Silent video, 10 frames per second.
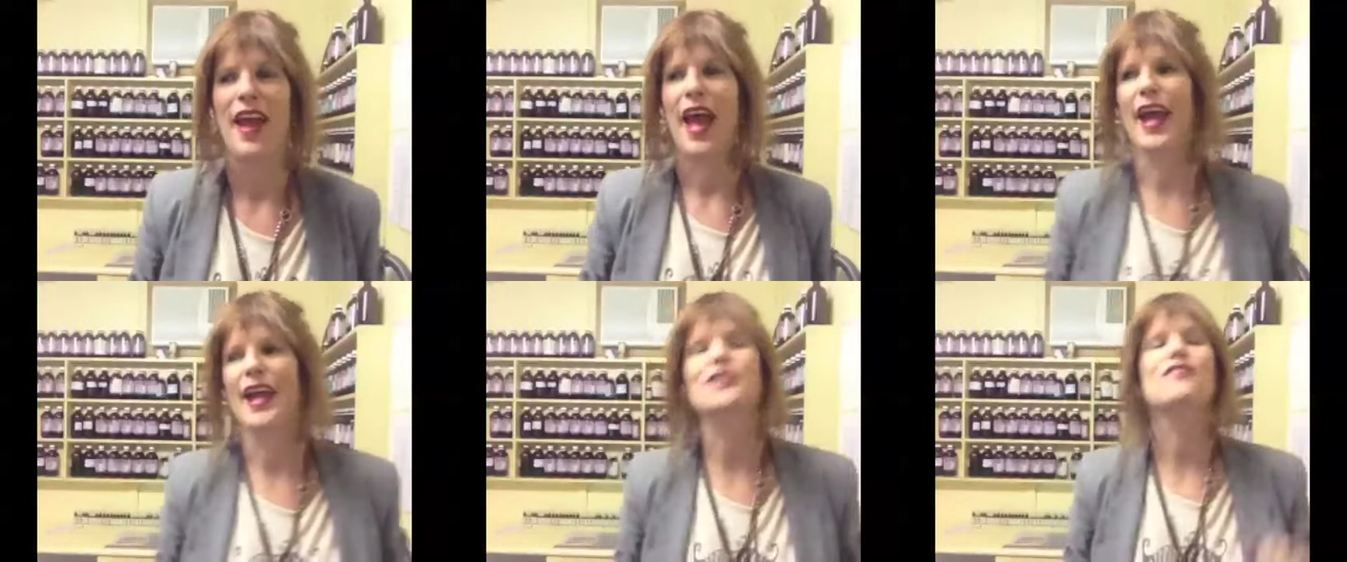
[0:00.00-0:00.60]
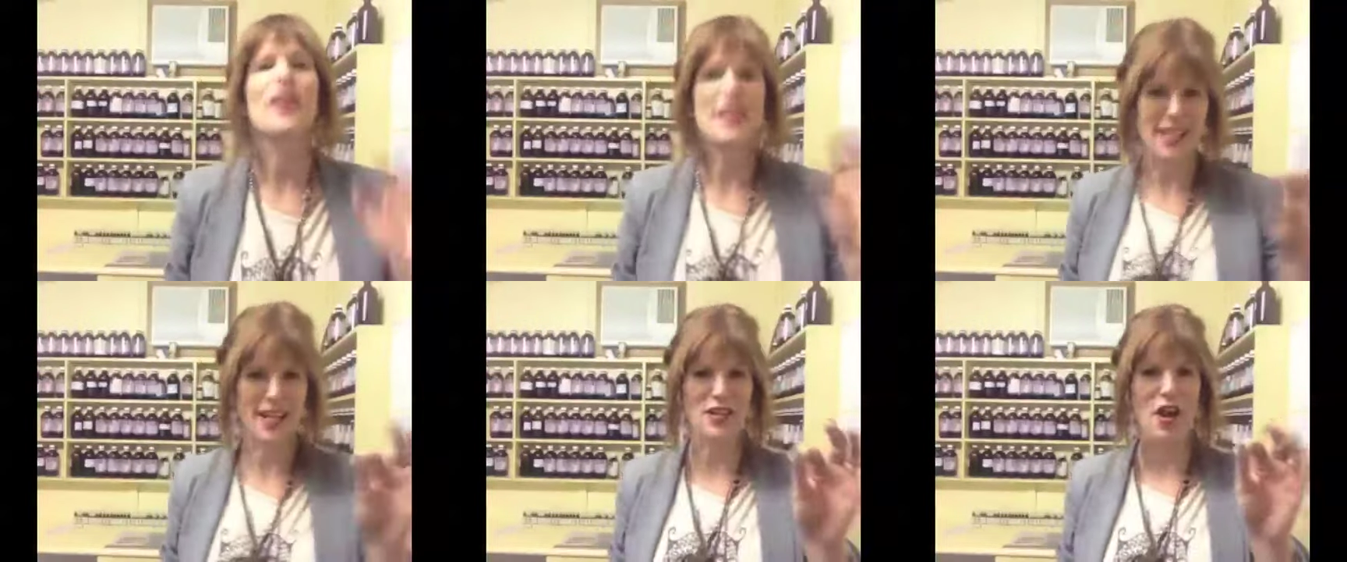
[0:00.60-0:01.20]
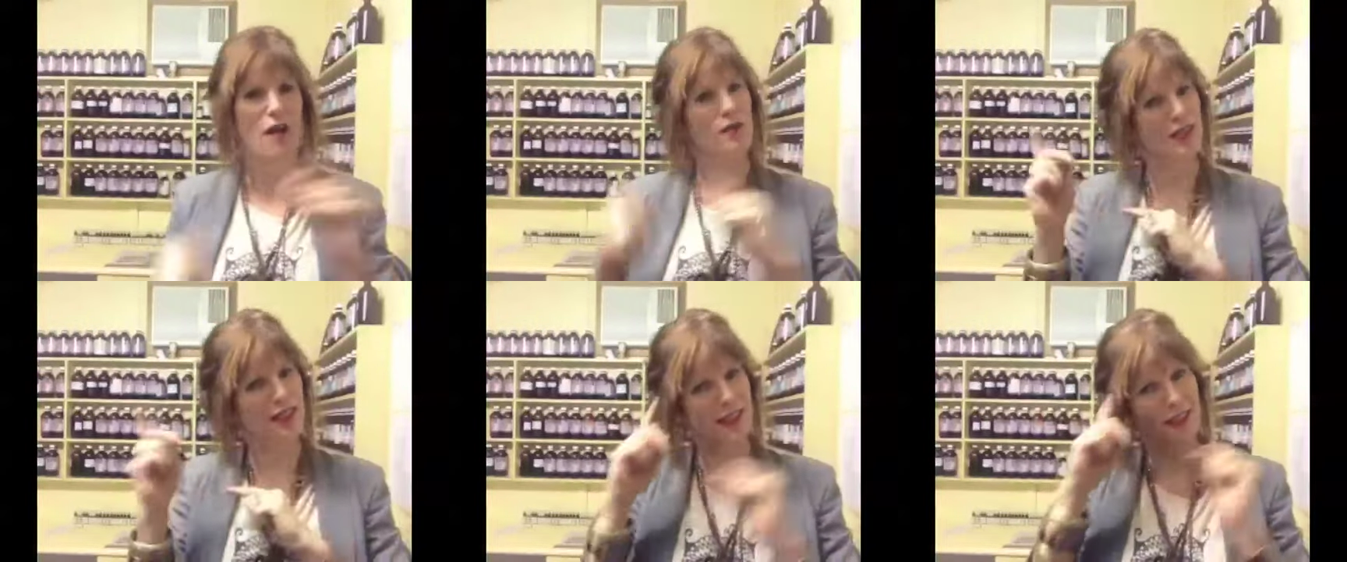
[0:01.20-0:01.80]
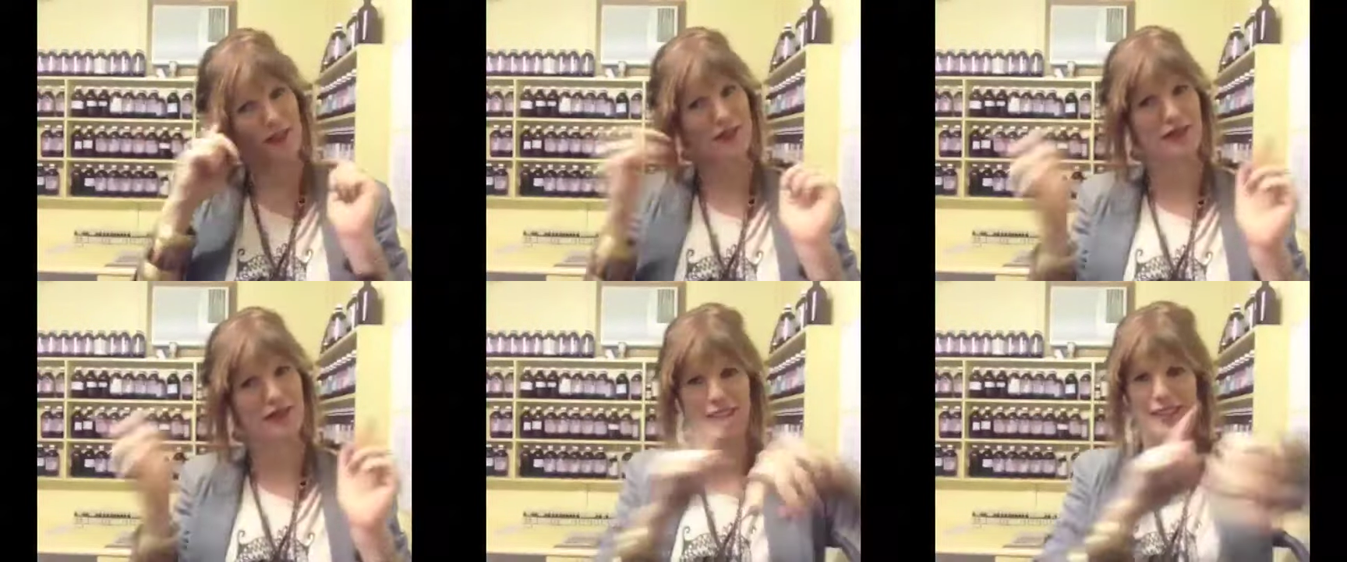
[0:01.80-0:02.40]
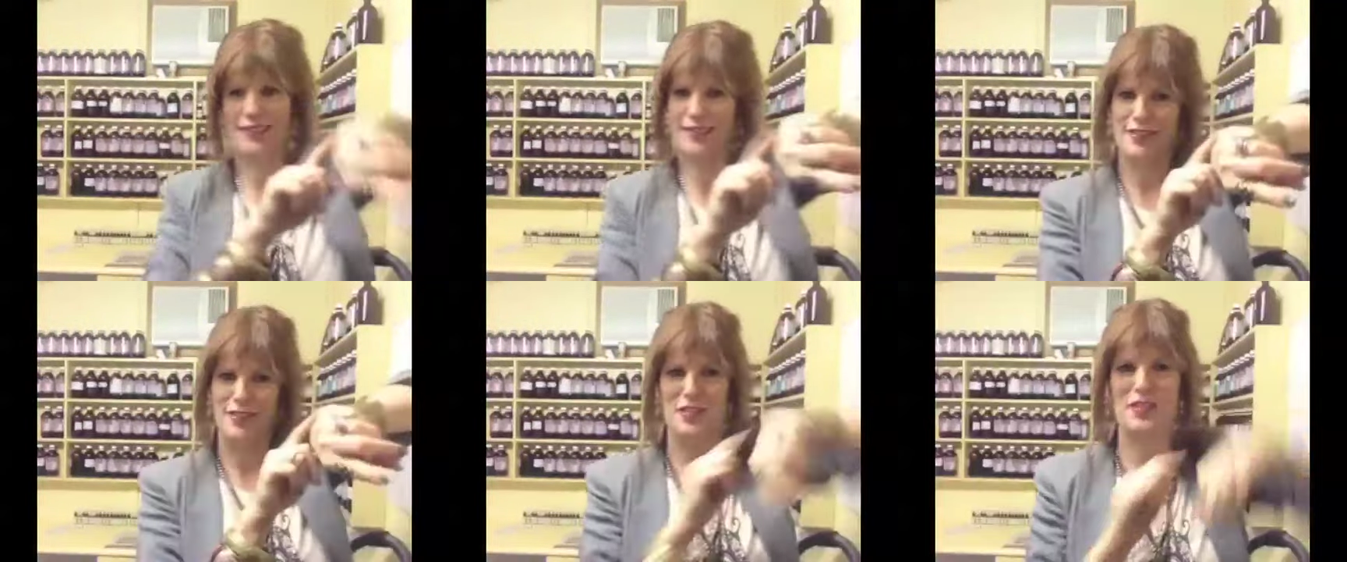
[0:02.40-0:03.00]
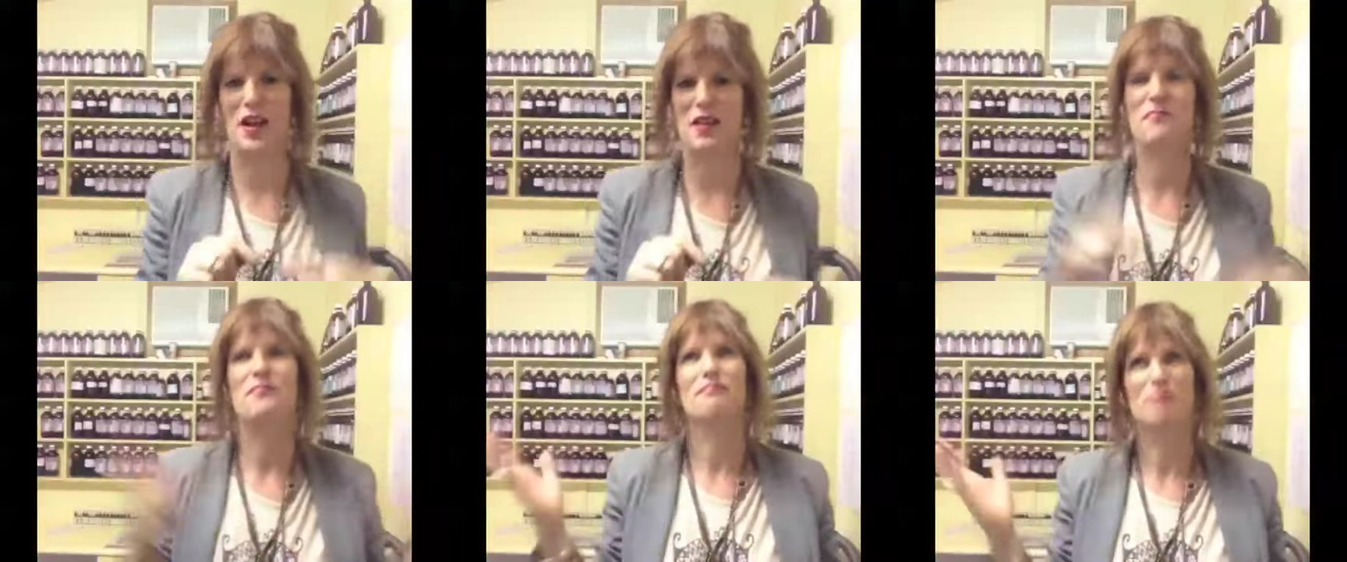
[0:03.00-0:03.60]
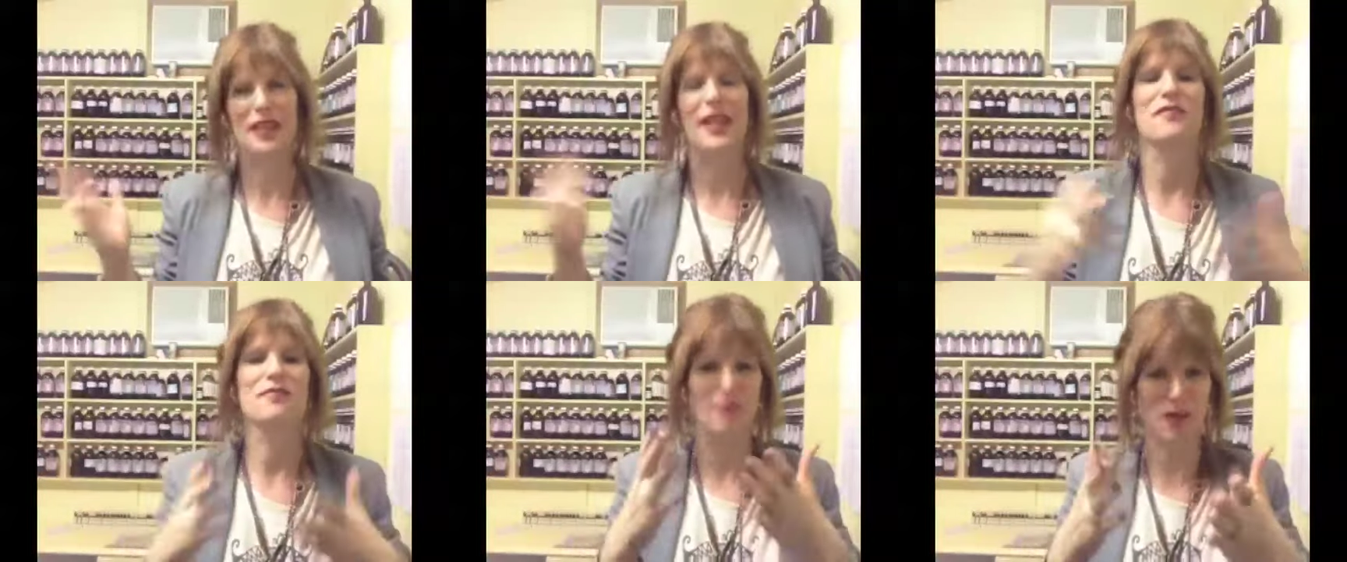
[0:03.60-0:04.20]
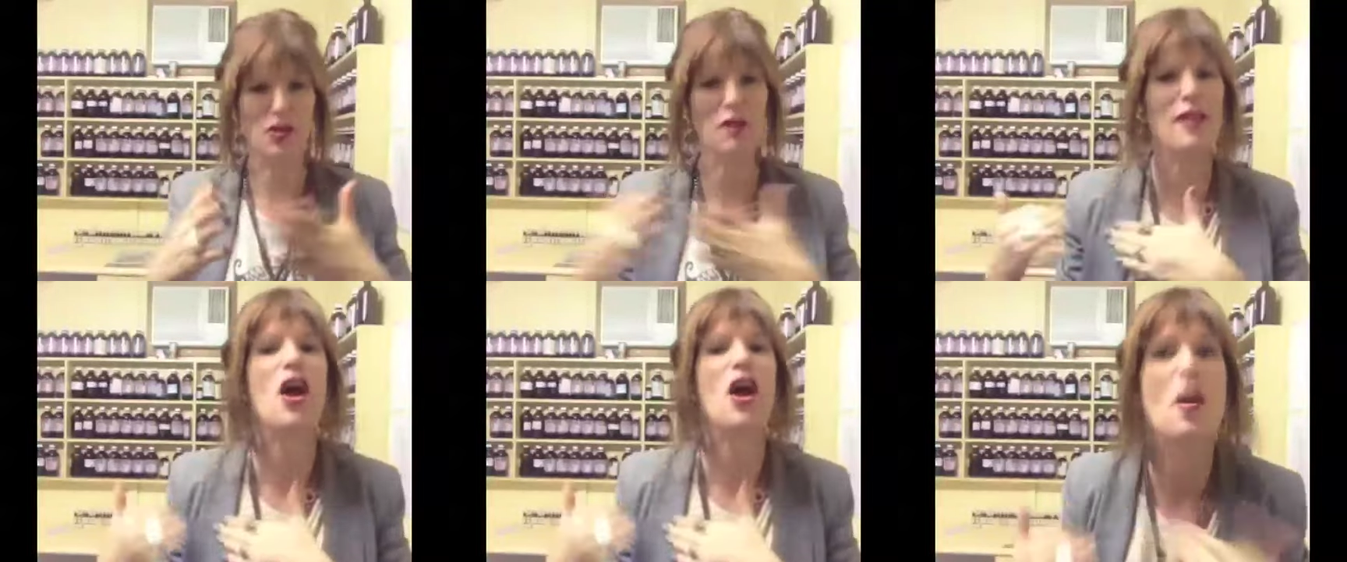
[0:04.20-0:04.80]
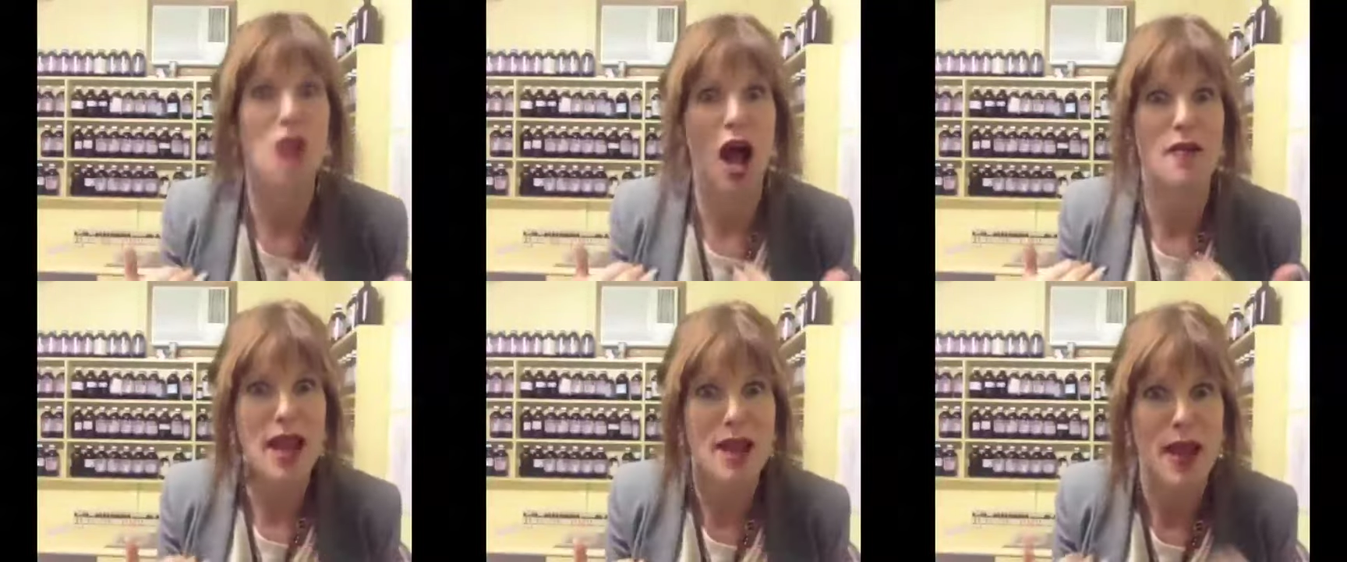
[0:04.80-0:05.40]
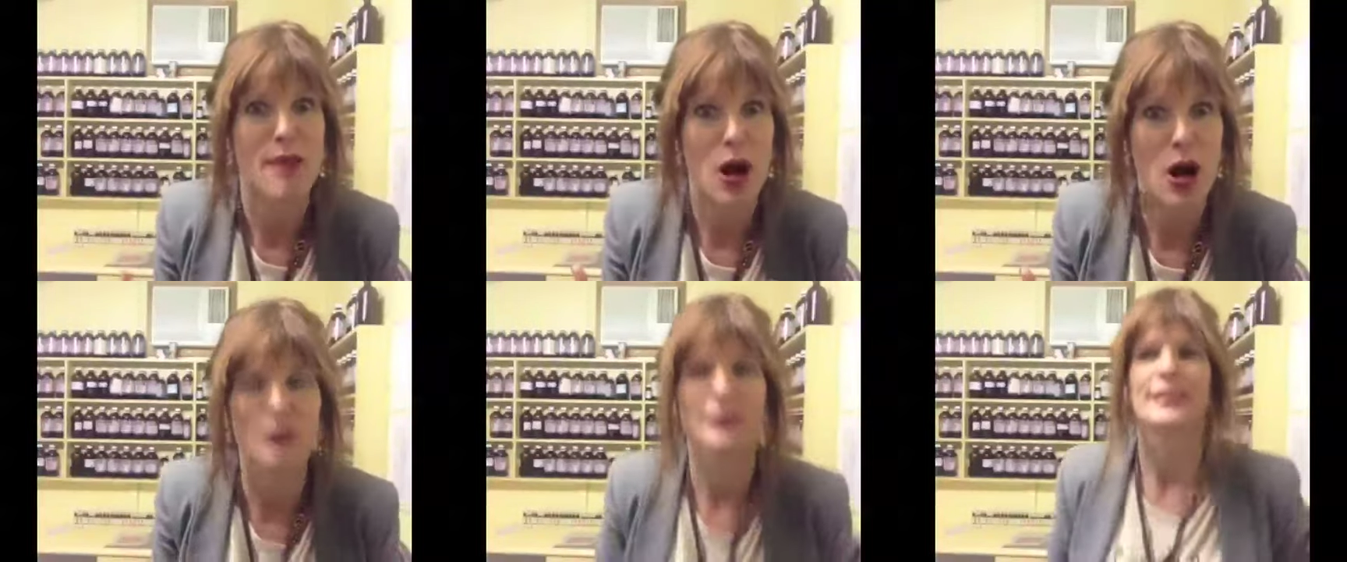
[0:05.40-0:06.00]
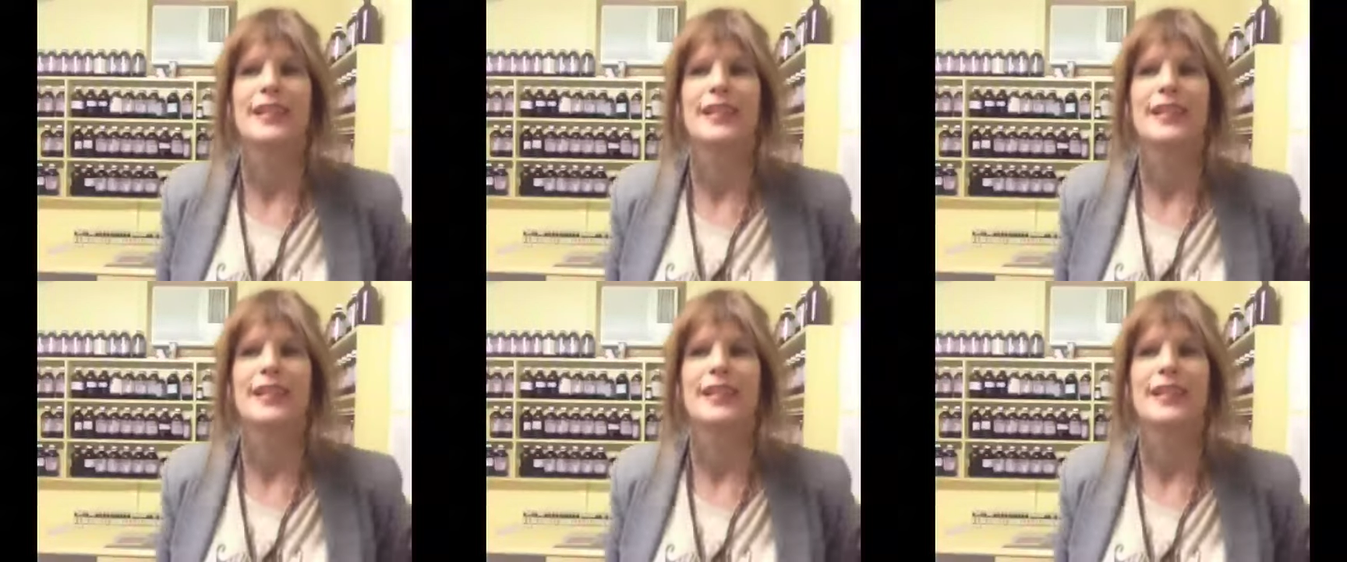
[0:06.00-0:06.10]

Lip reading: It's funny saying thyme because you think of, what's the time? But yeah, I'm talking about the herb thyme here, people.